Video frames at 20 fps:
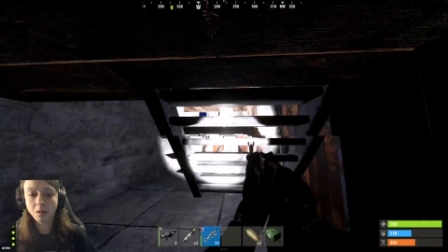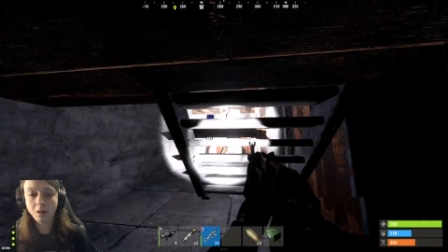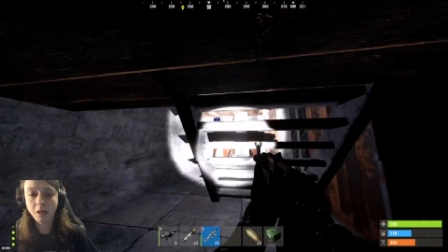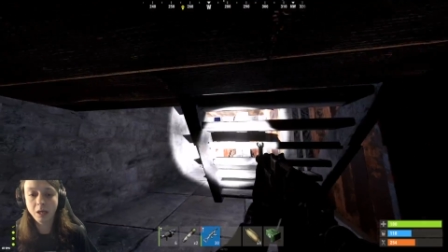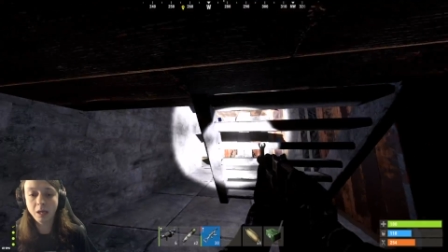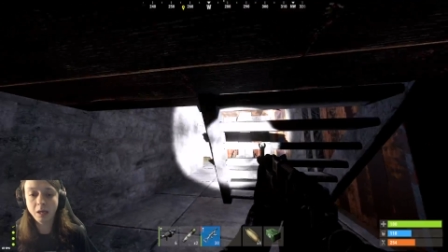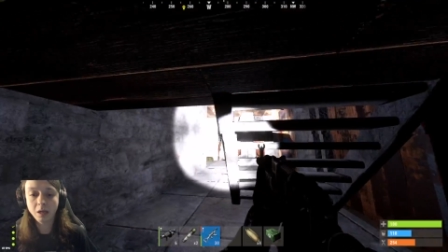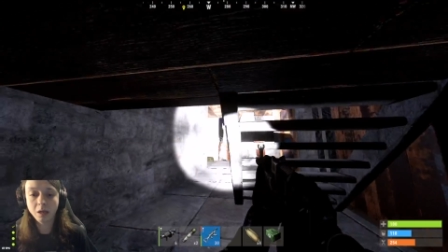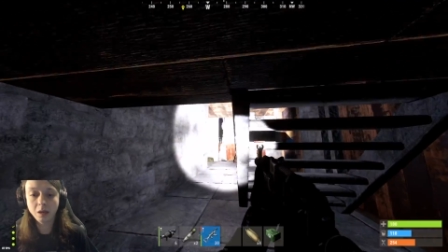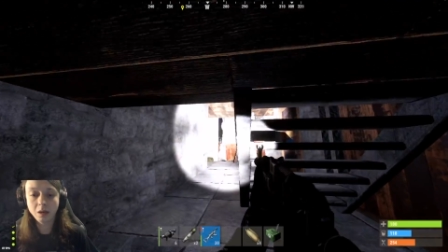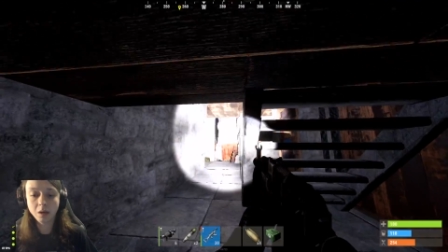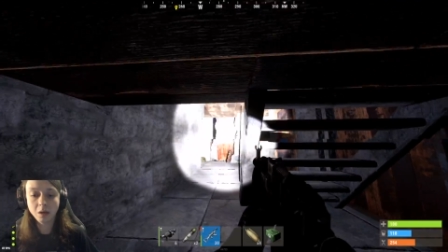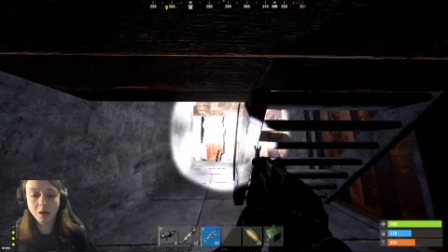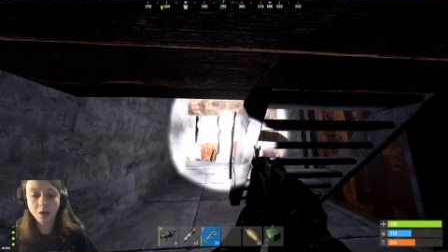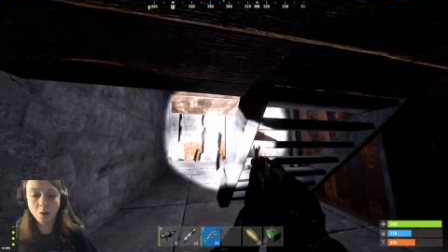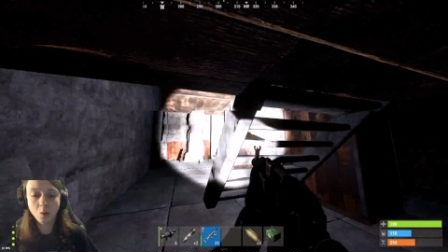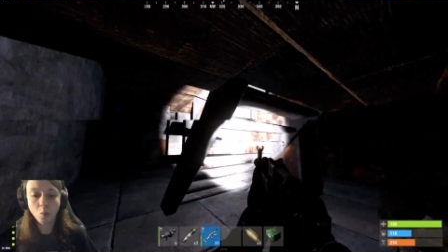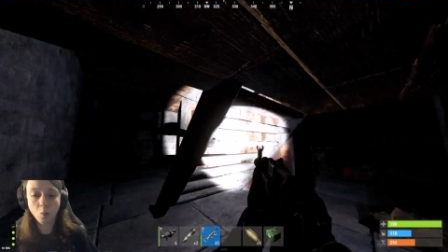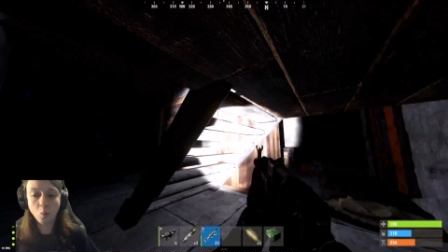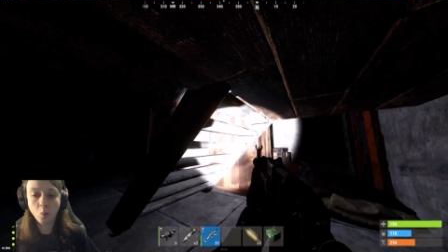Okay. Are you close to
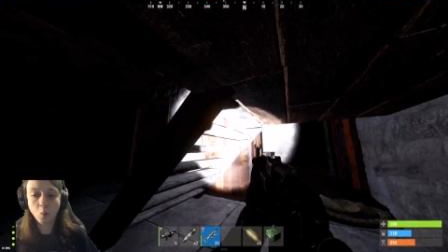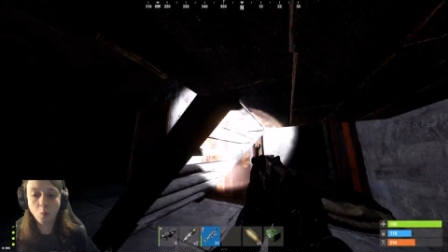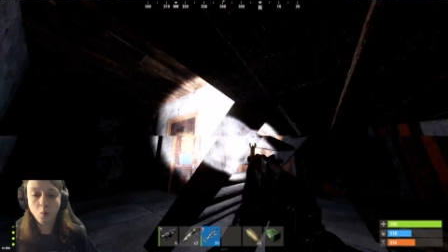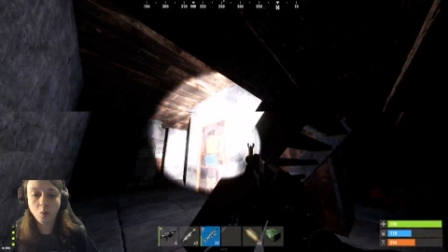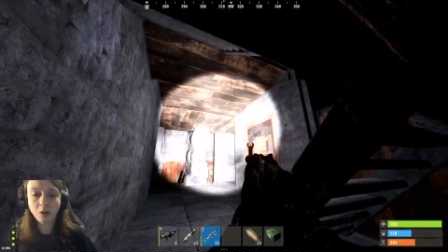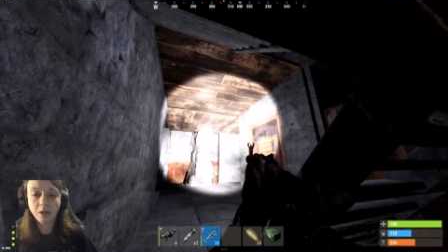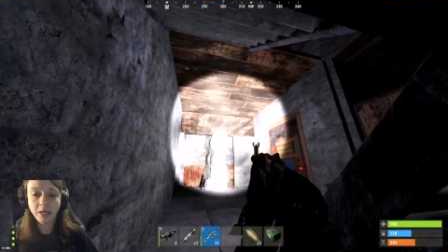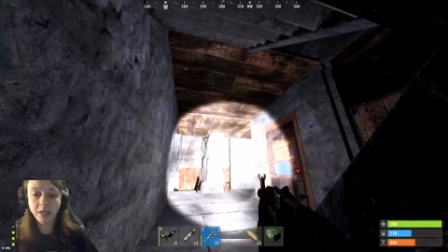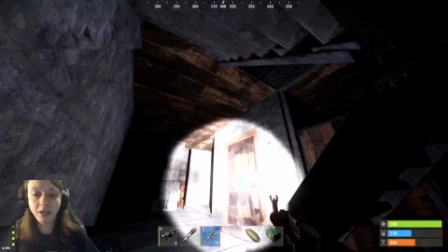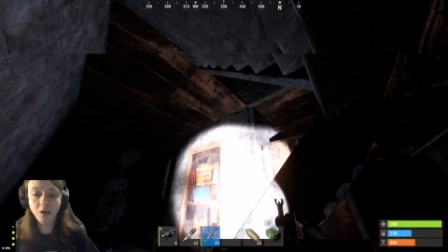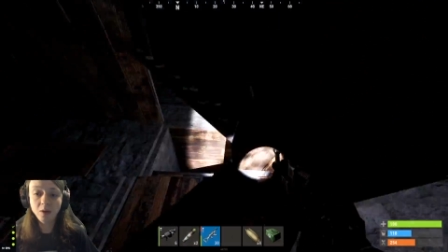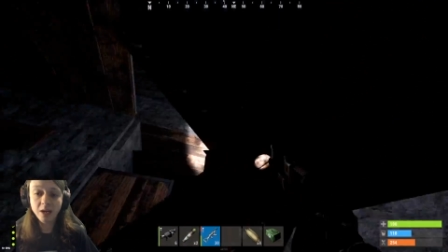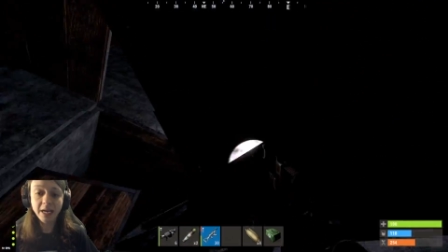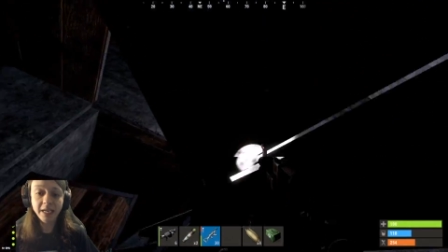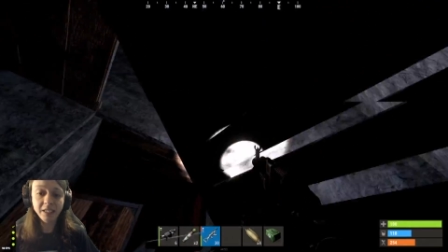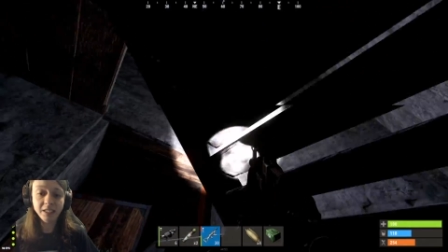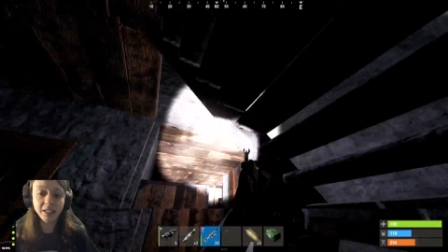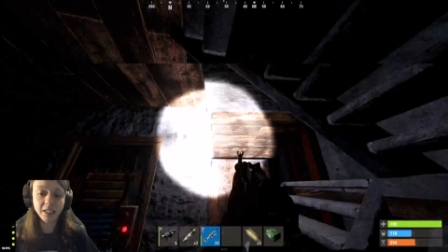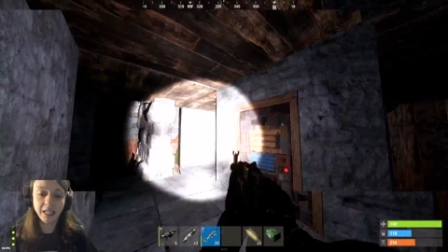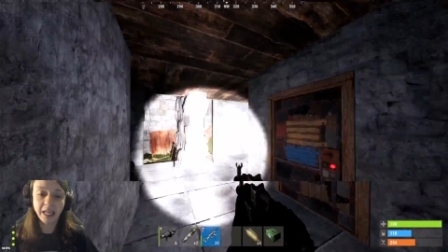anything? Can you
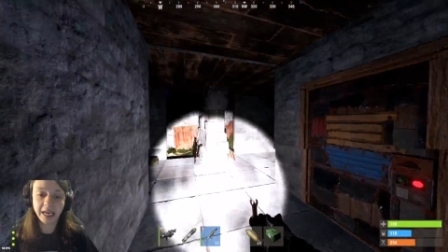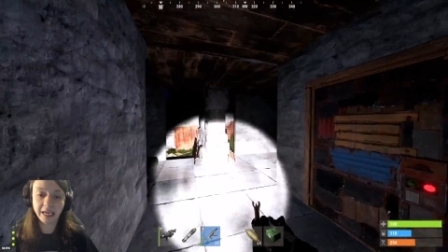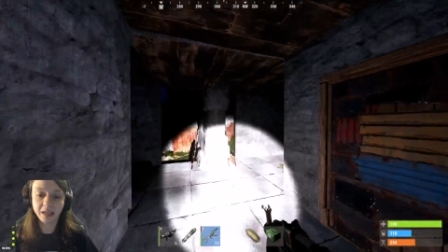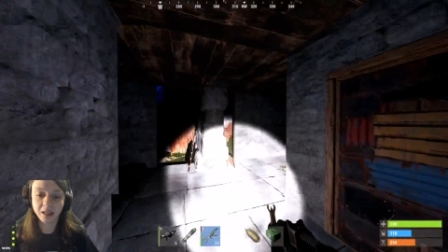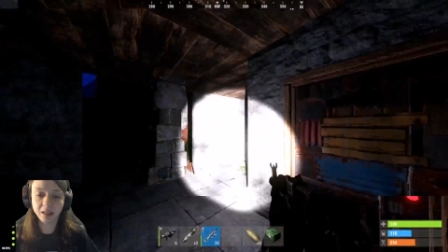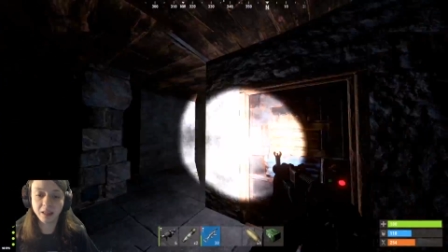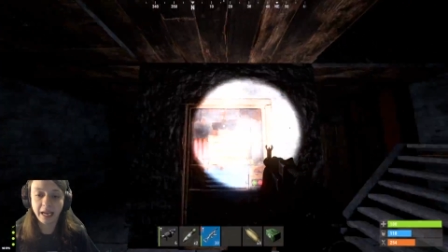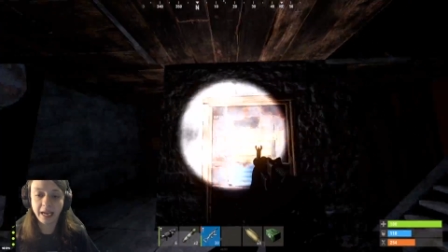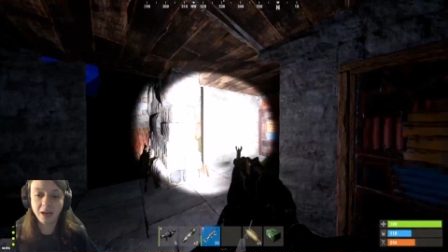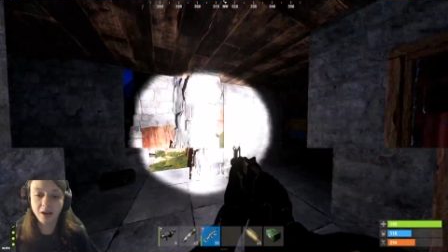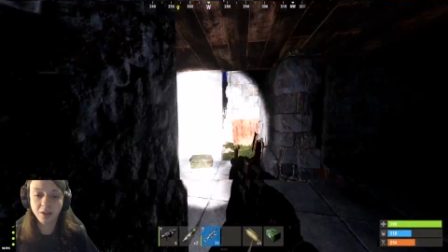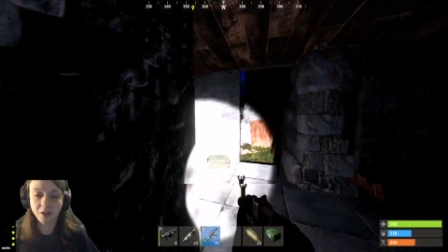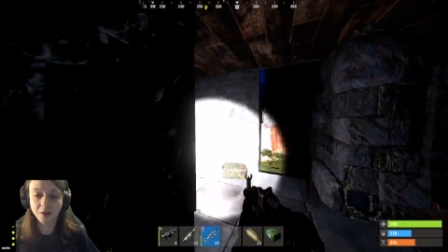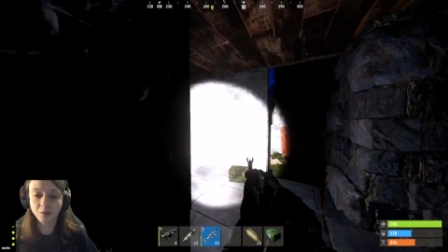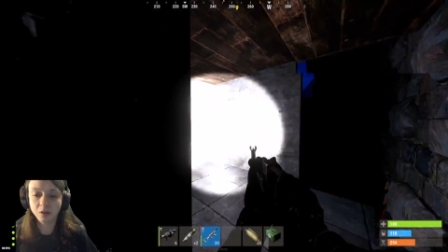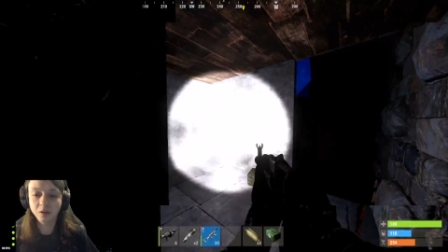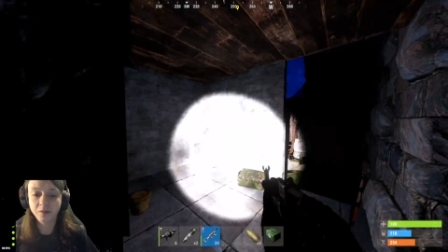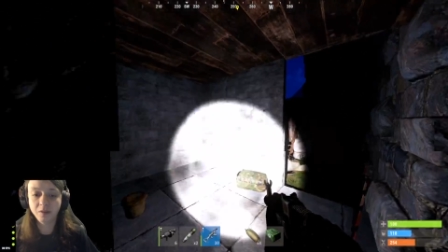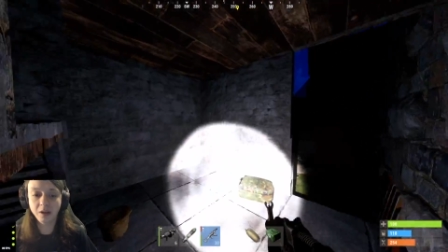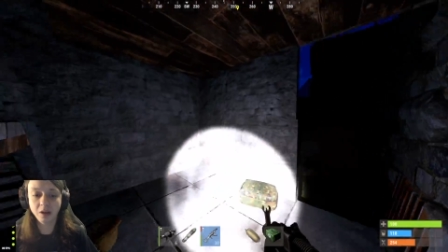guys, like, land on the
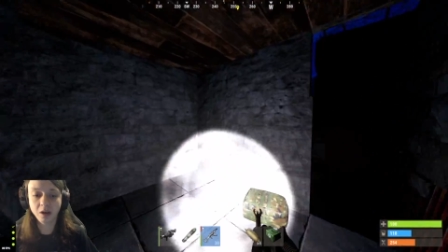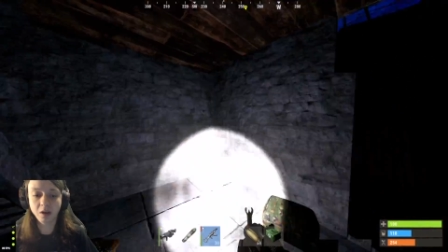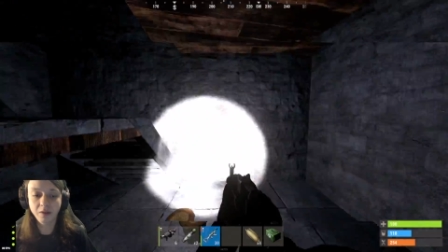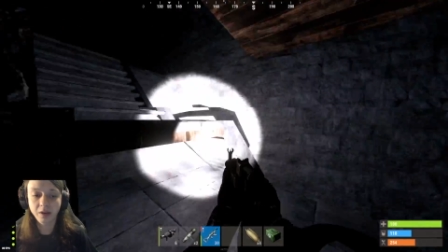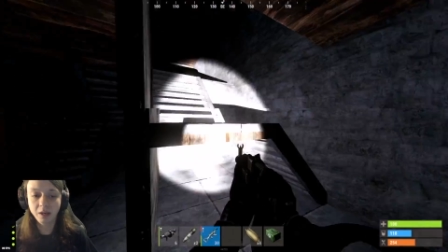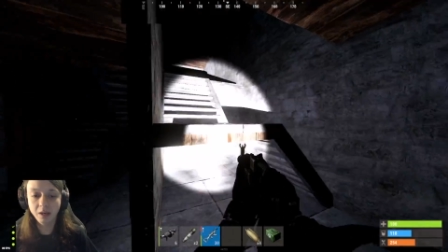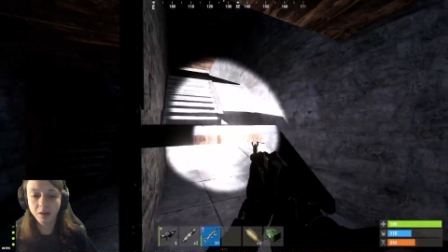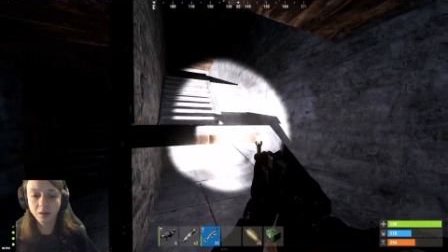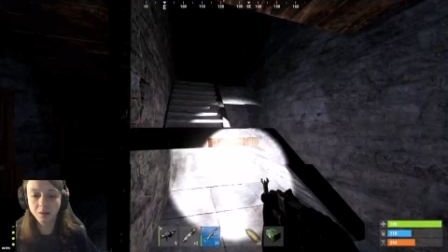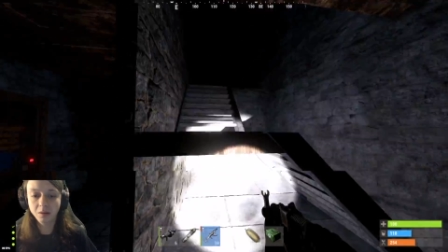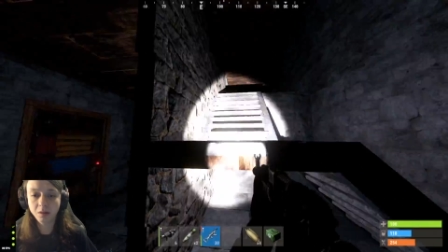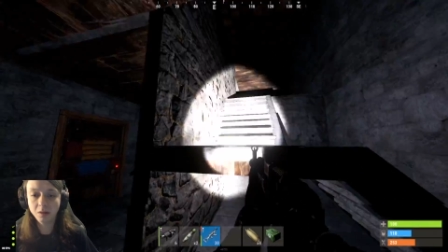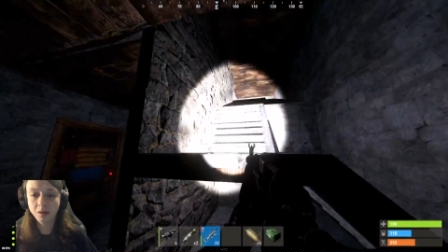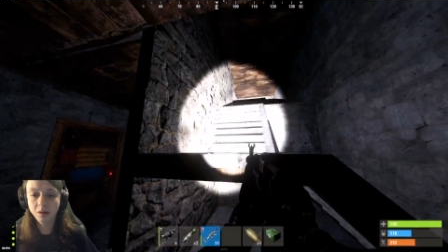roof and get over here?